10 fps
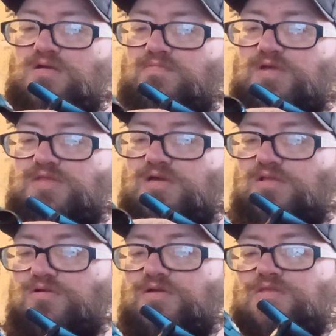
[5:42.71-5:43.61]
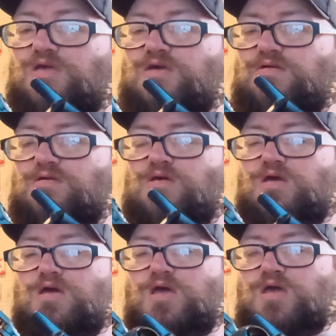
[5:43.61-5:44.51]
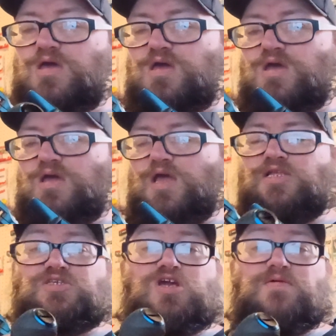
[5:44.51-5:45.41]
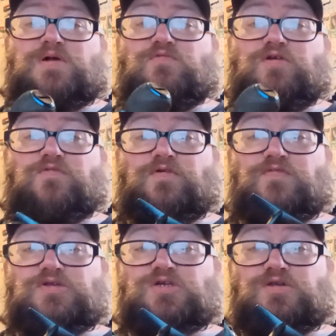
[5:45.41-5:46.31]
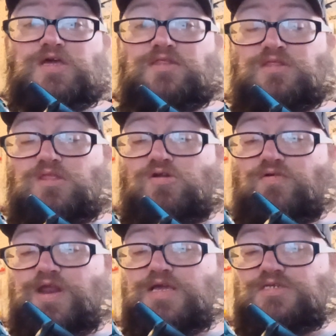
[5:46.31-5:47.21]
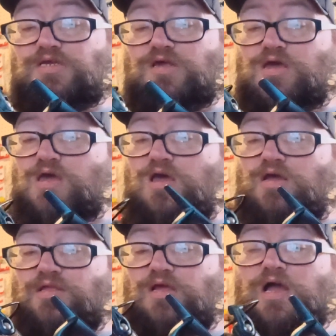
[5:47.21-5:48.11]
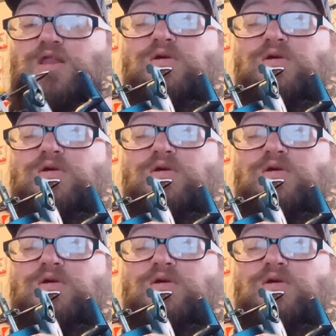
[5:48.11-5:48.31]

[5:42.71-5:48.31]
We can take a look at that. And sorry, my reel reviews aren't that the greatest. I